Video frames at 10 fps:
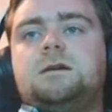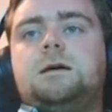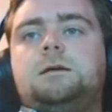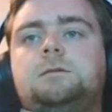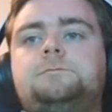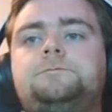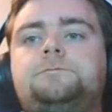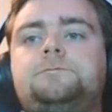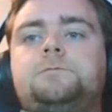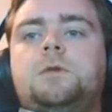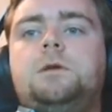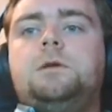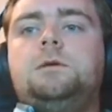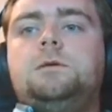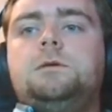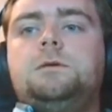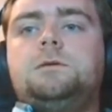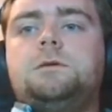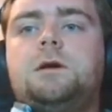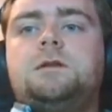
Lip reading: And from that distance, nothing to be ashamed of